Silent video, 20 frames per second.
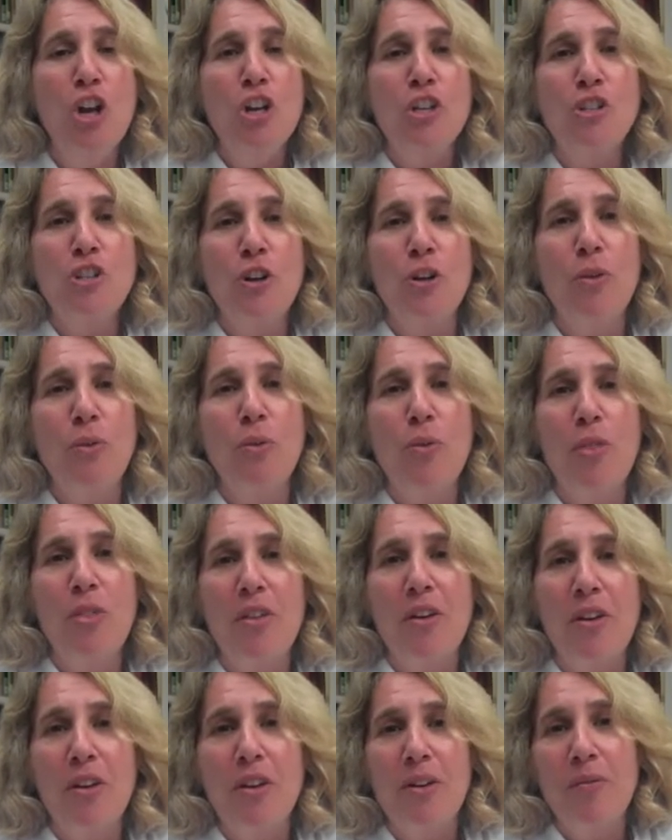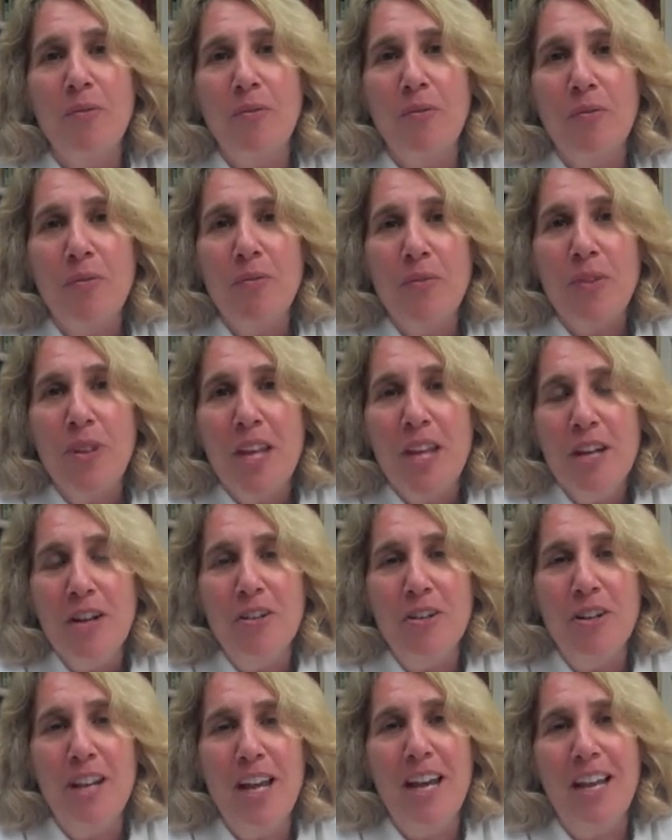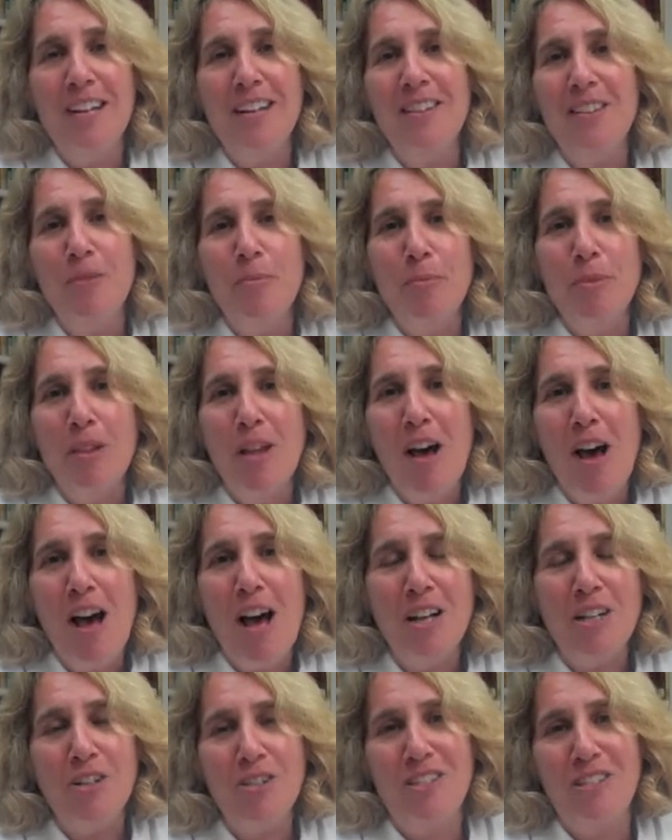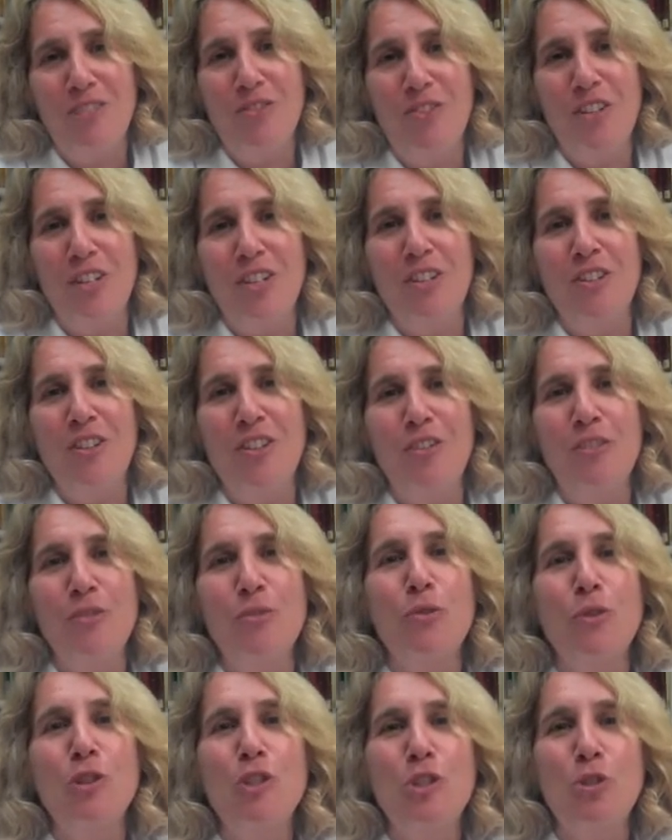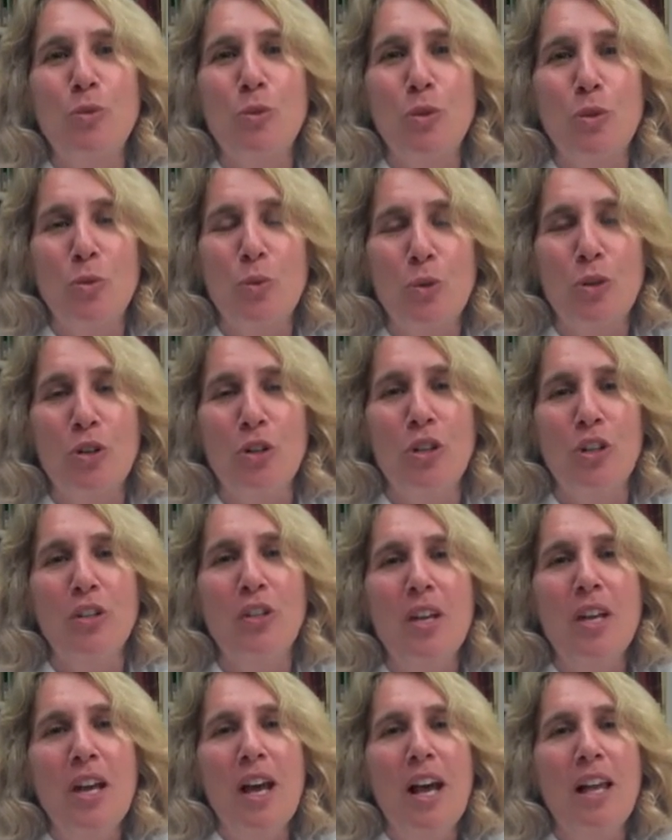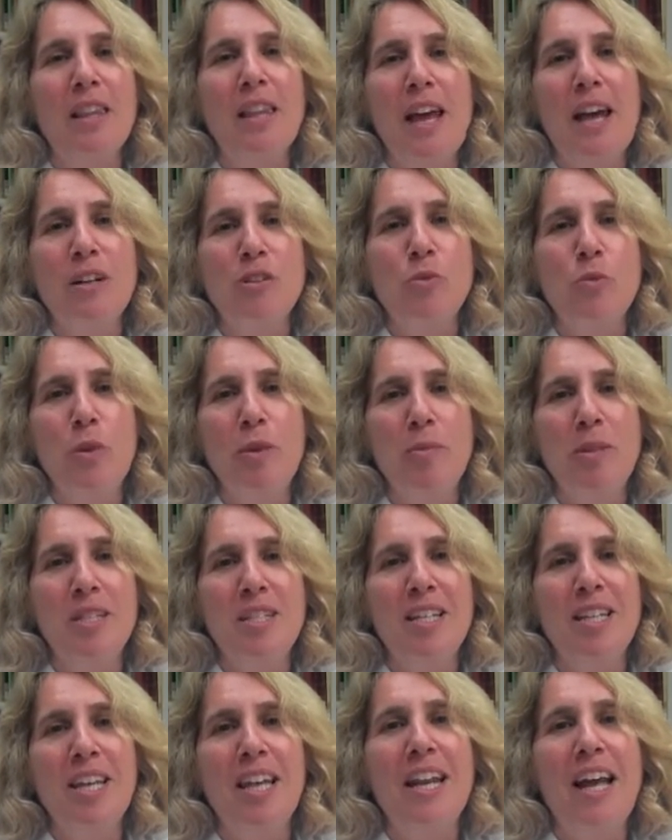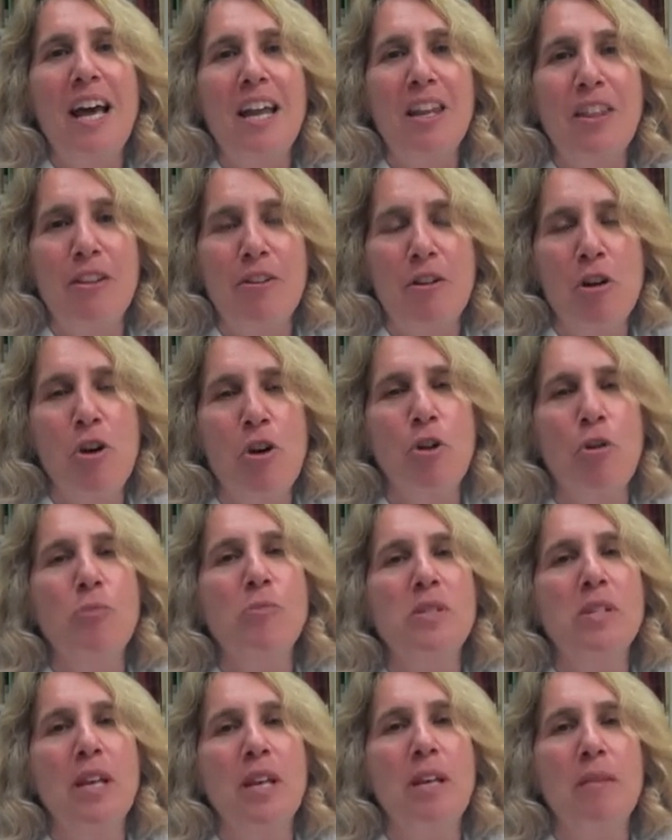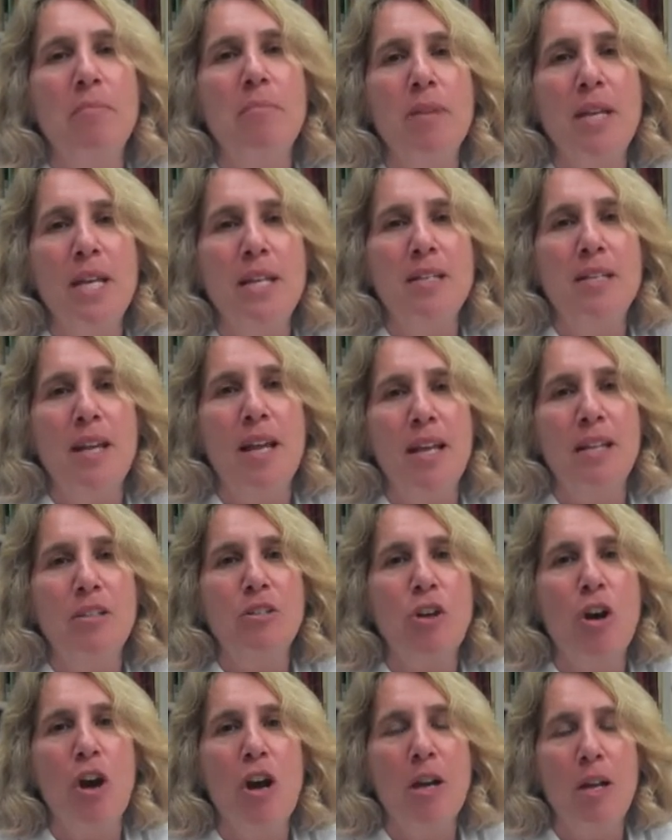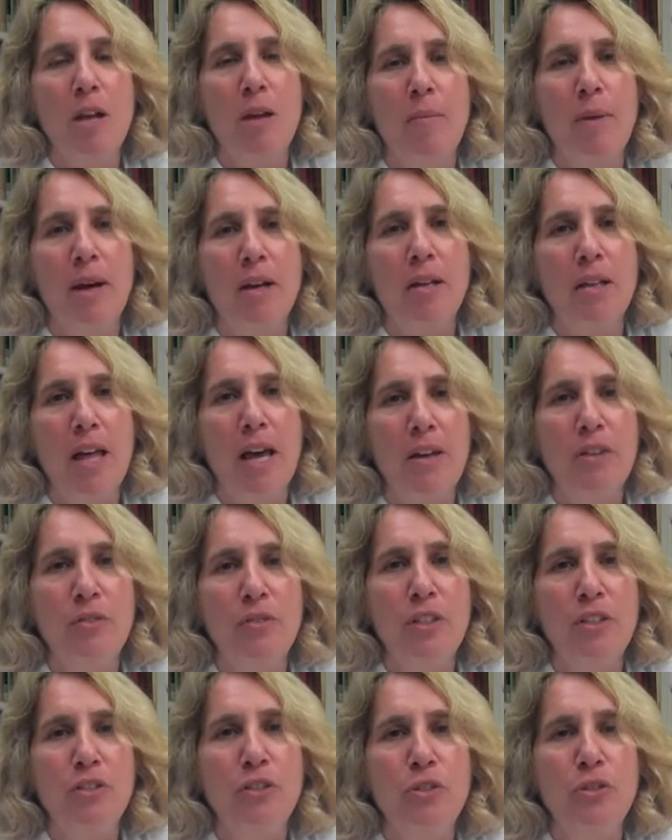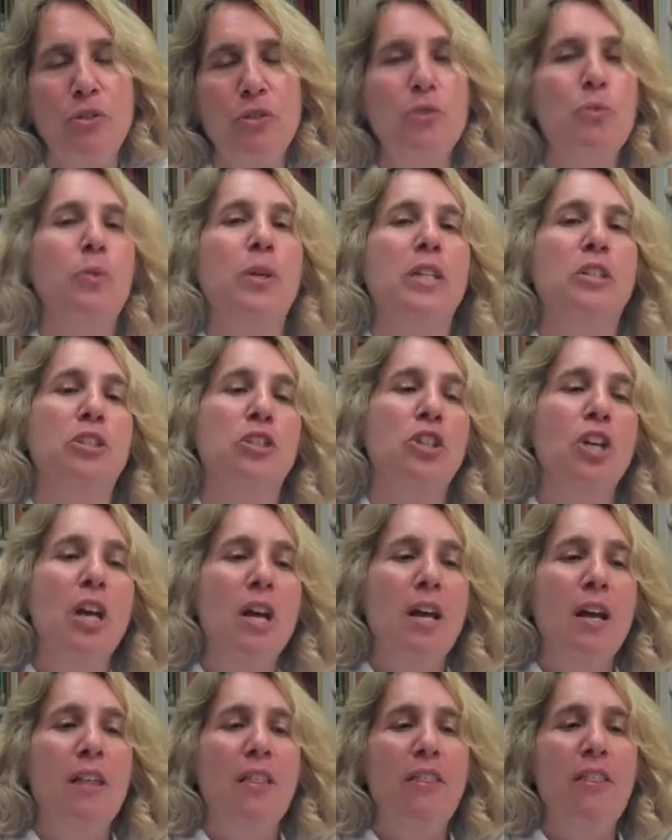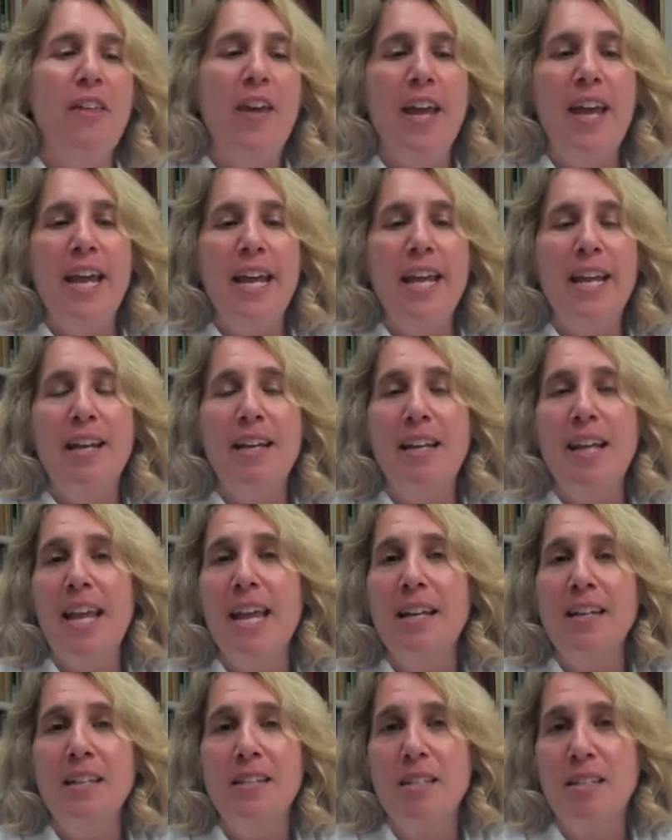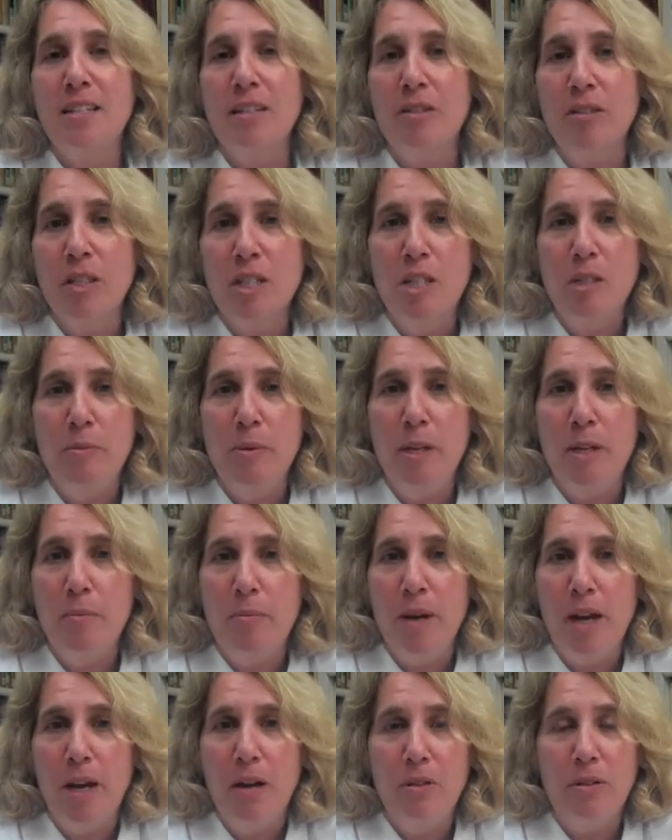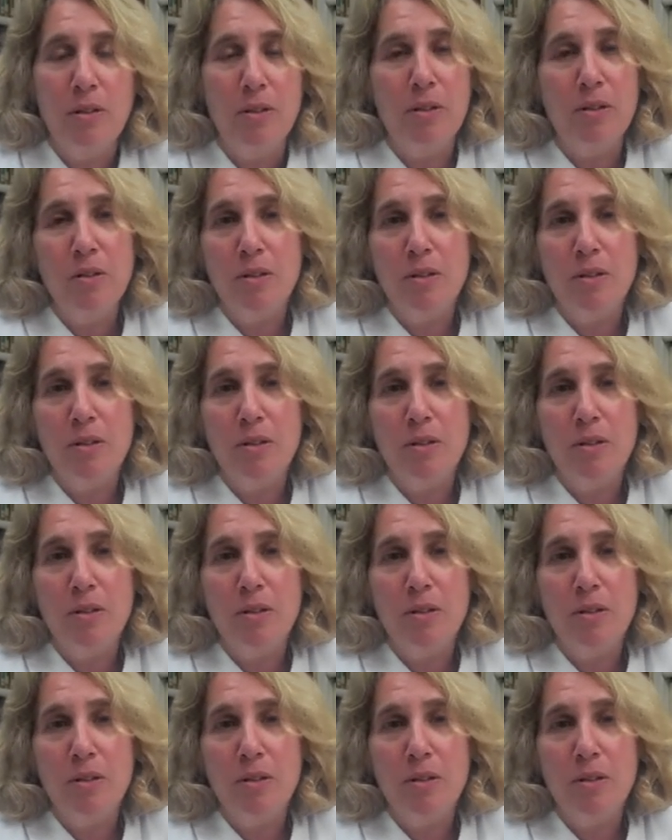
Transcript: So the internet and the blogosphere and the virtual world allows women to get out of their homes and meet and talk about a lot of issues which they can't necessarily speak about